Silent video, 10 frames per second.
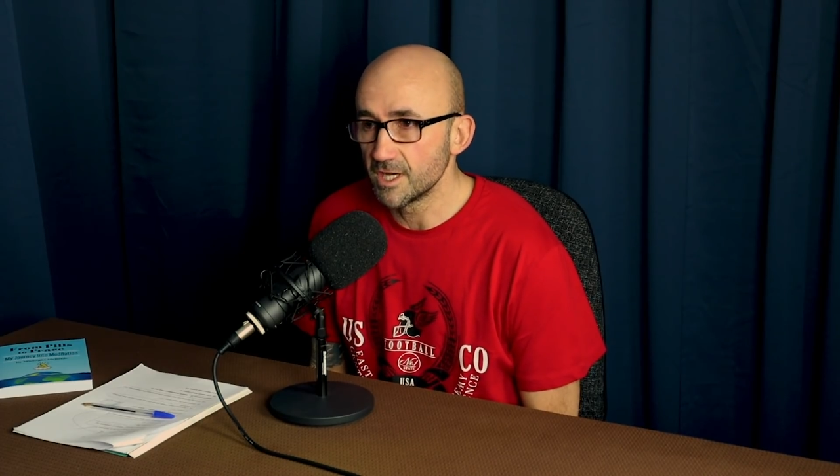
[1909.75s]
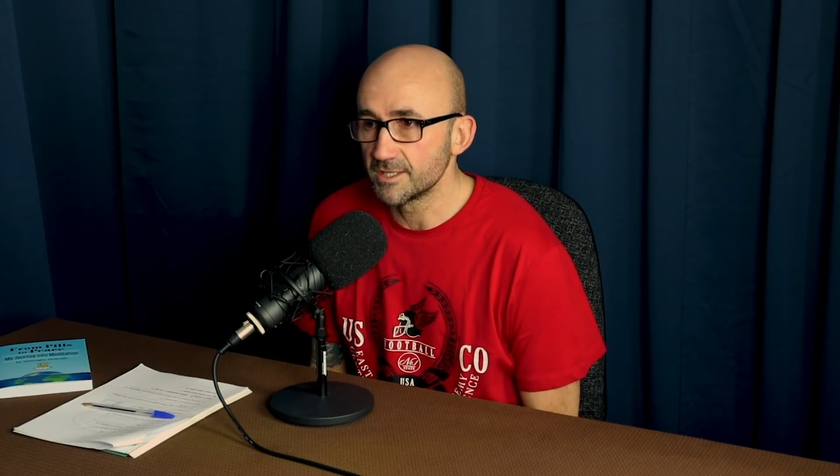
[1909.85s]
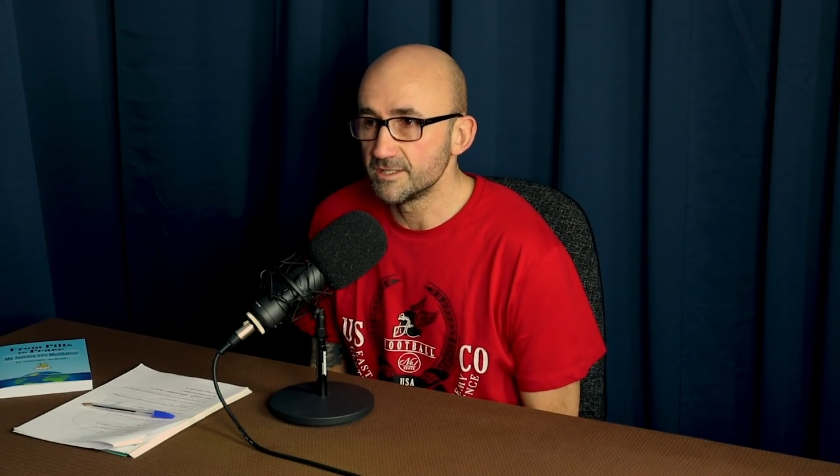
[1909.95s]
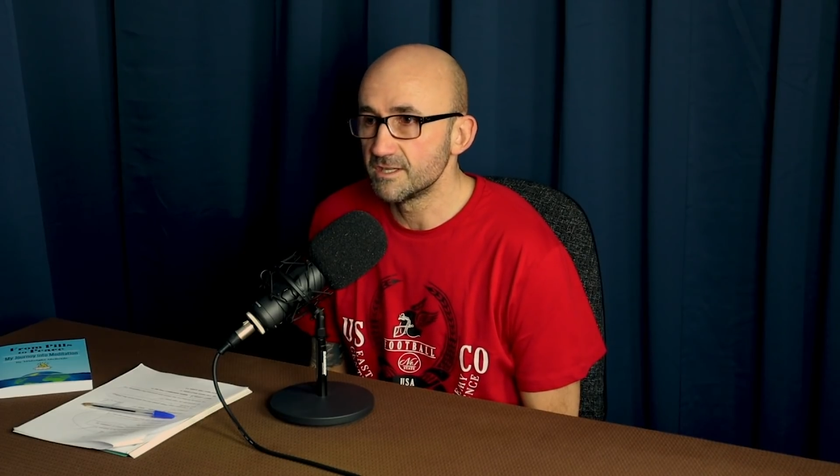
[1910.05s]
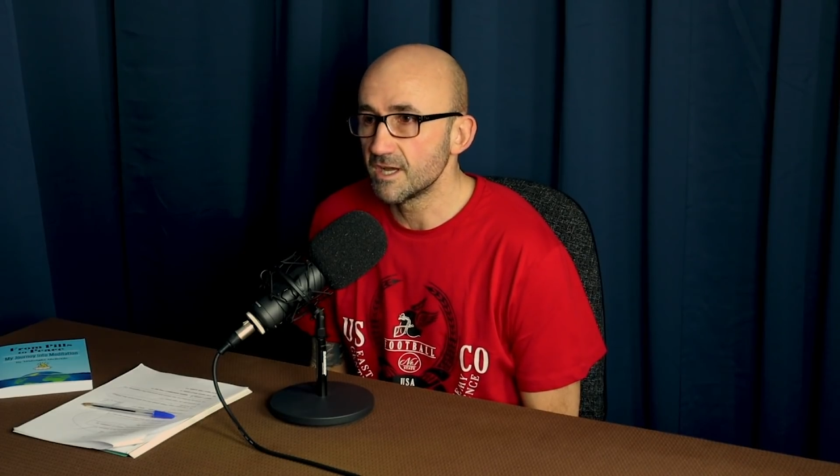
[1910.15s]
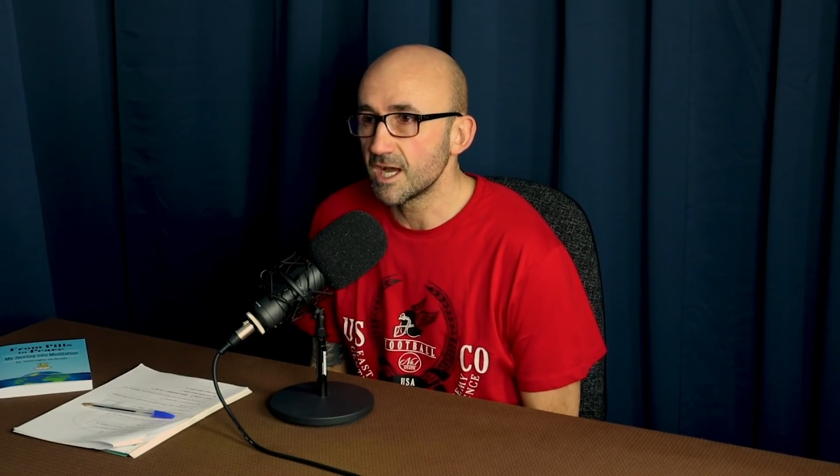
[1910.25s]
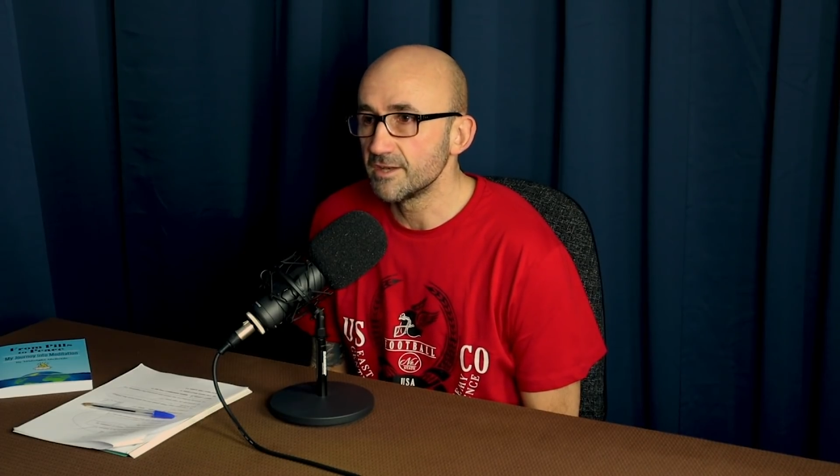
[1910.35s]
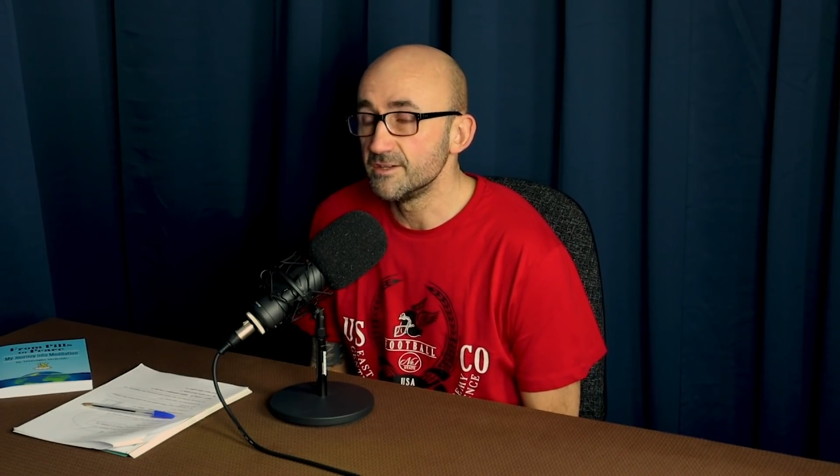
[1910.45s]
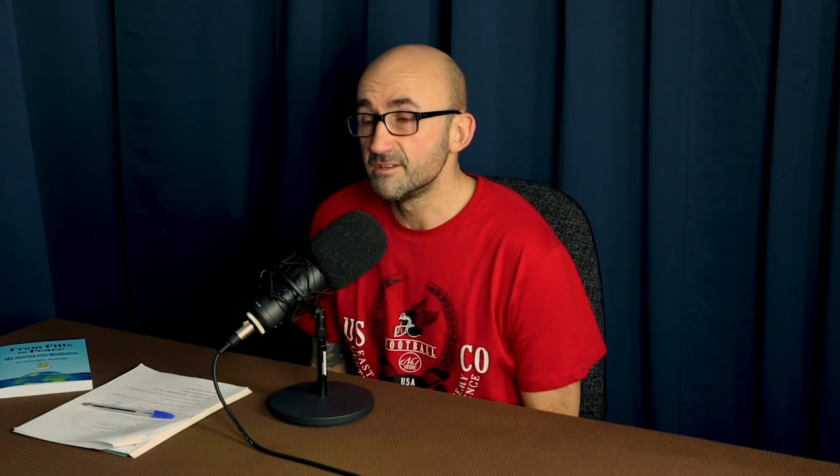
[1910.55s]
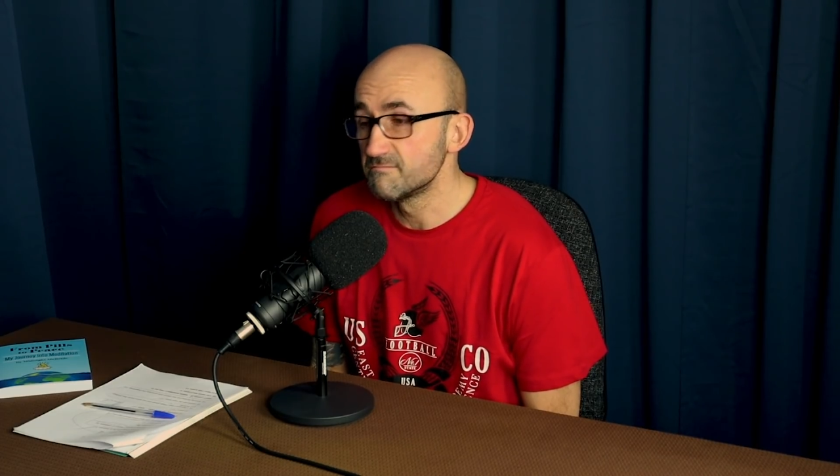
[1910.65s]

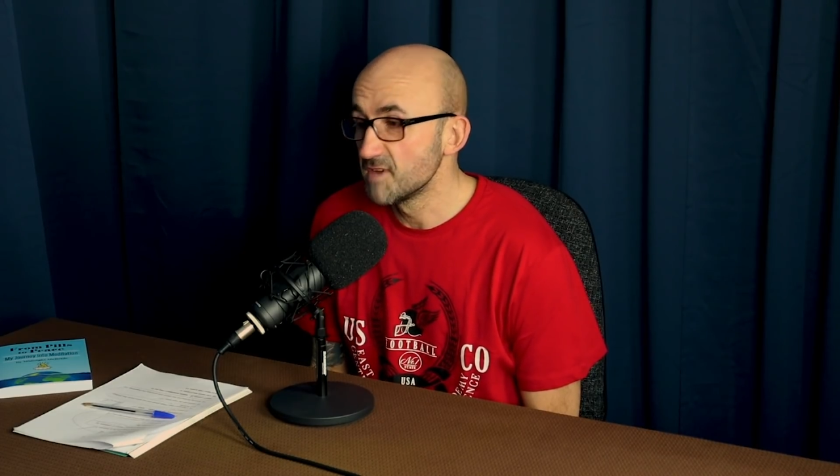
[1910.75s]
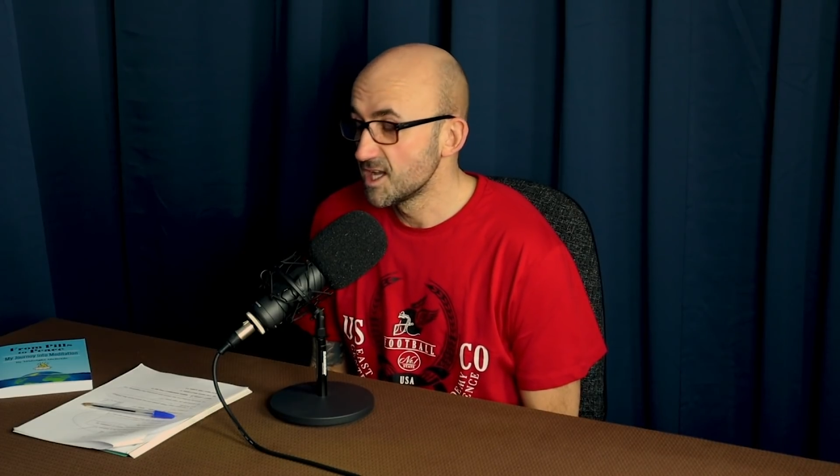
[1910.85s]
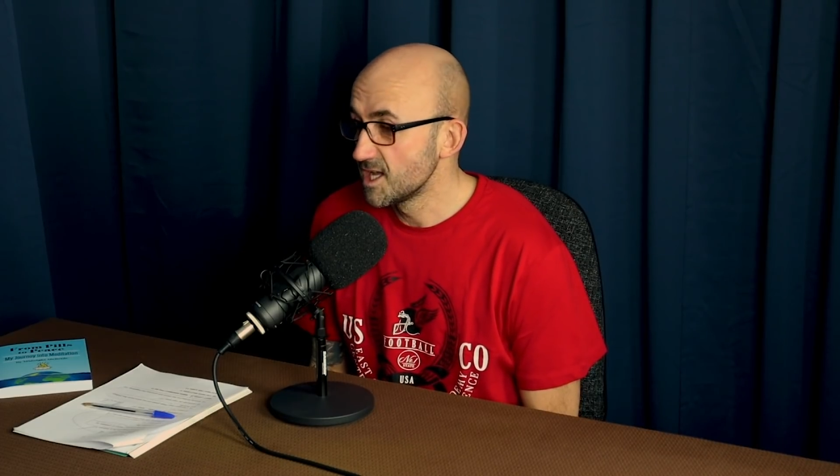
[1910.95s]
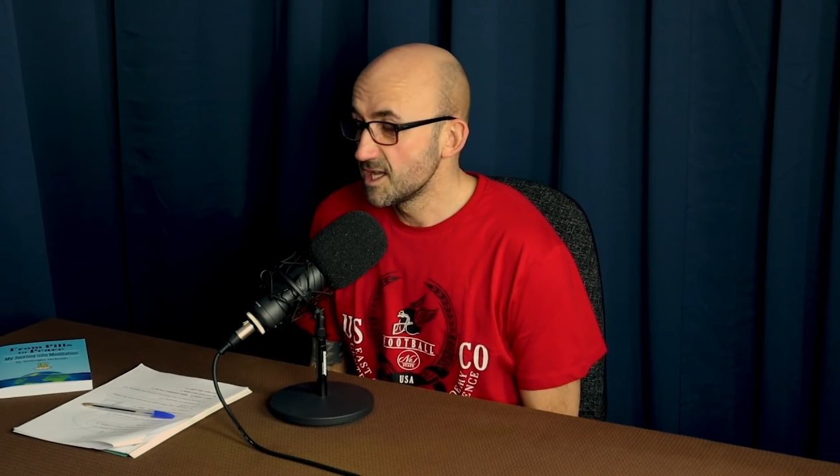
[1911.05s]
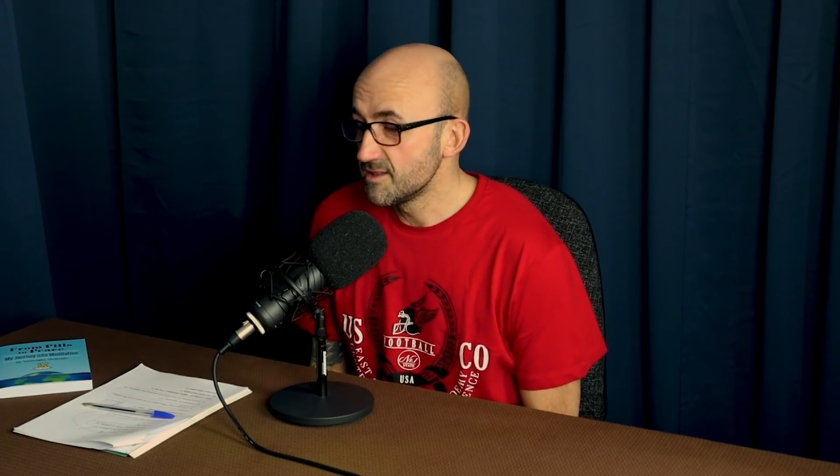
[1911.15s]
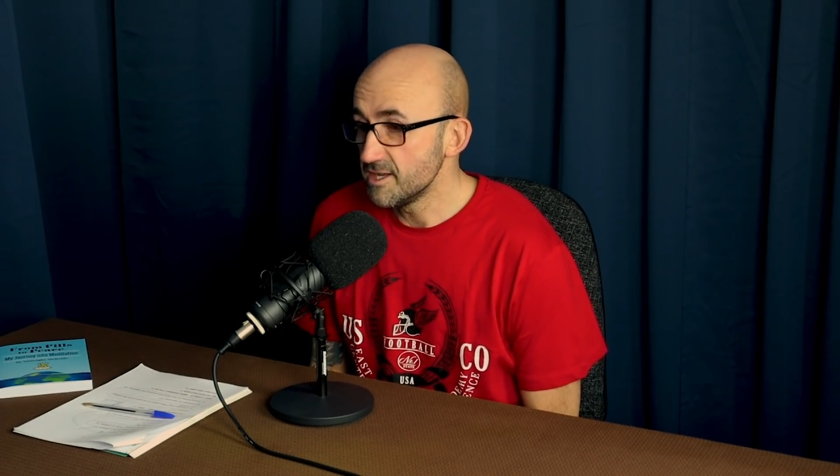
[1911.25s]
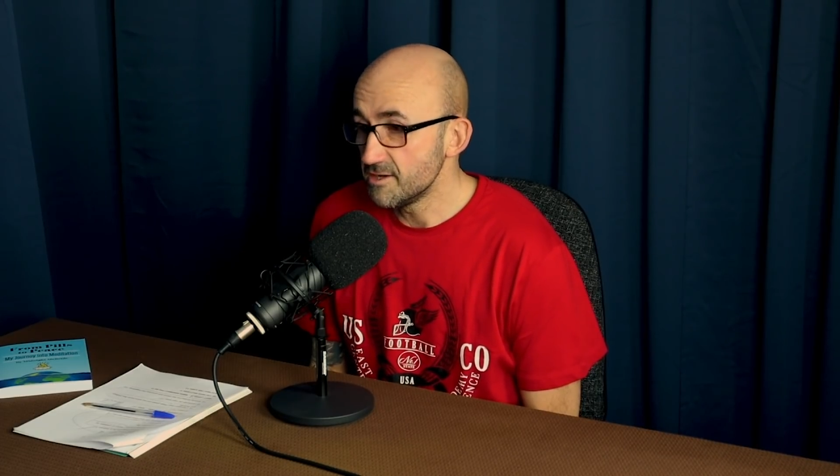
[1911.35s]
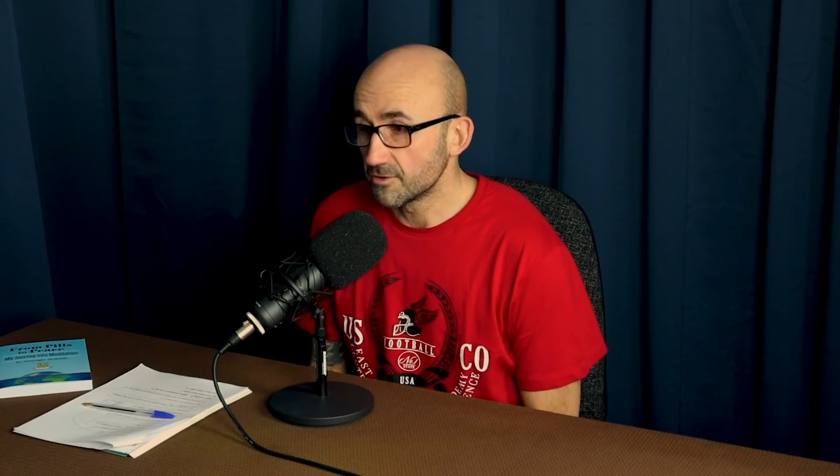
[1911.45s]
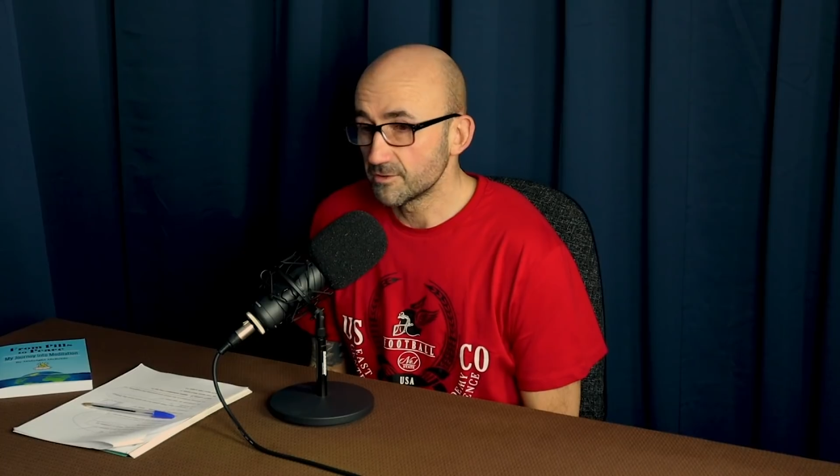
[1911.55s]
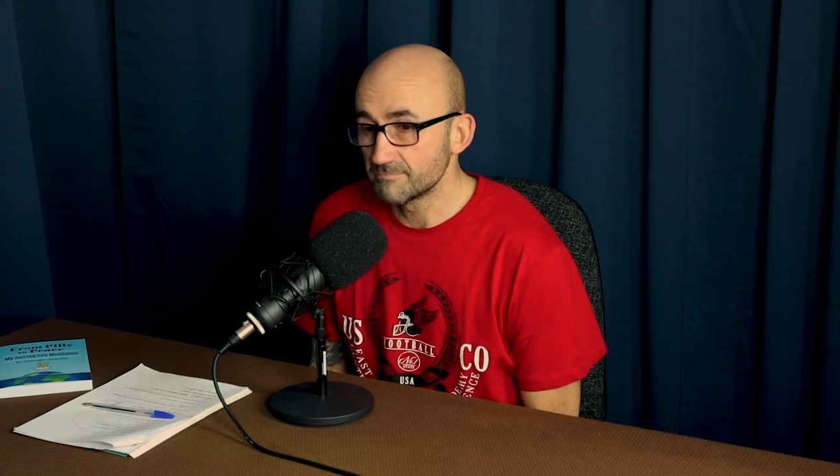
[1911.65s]
and they
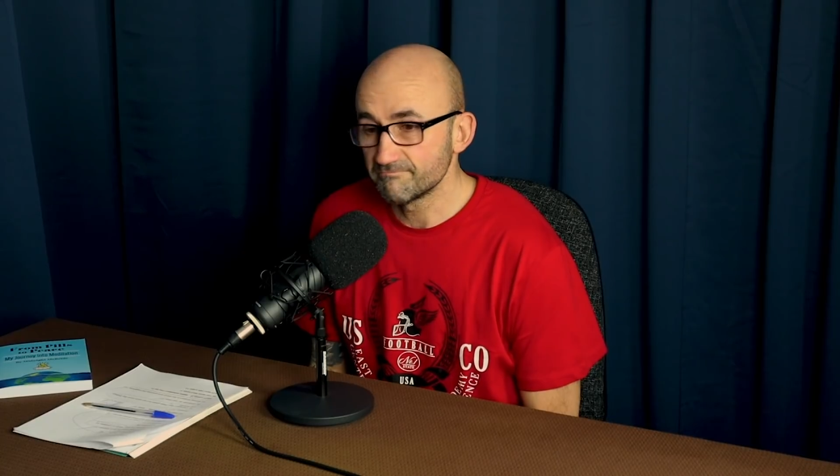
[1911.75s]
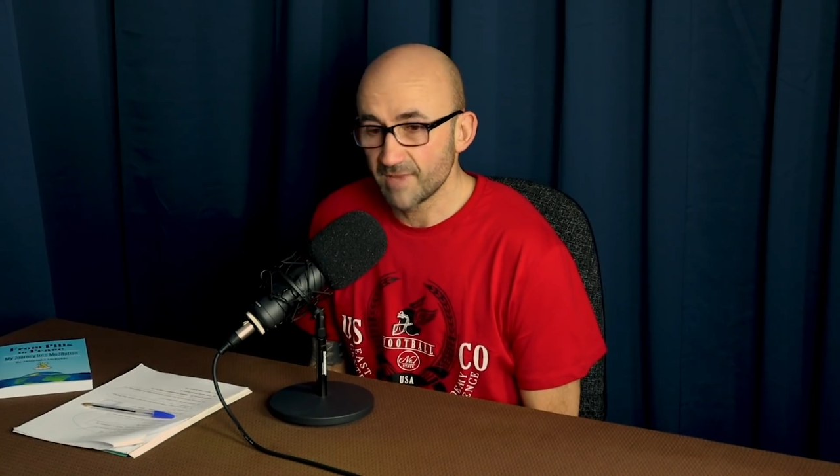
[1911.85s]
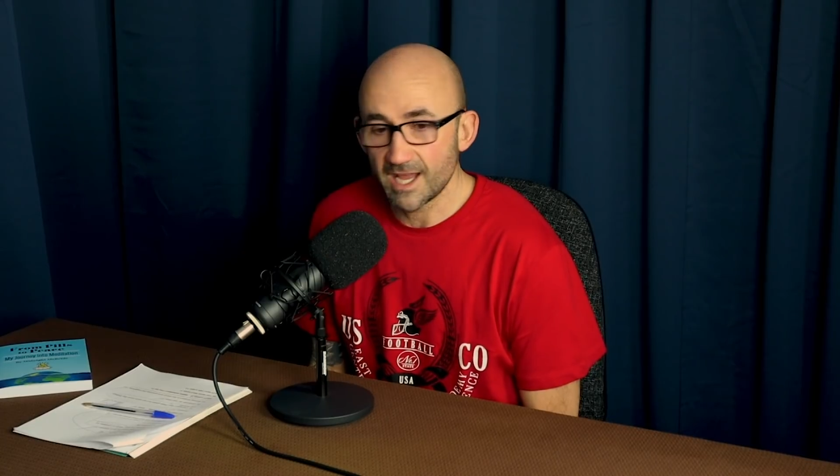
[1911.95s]
don't know.